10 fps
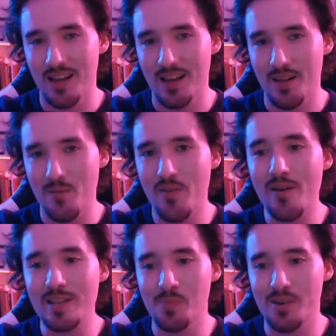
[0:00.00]

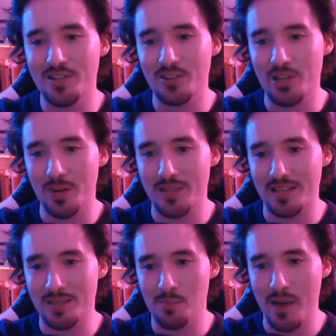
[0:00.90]
various personal
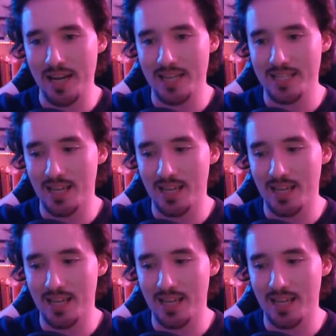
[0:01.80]
circumstances made it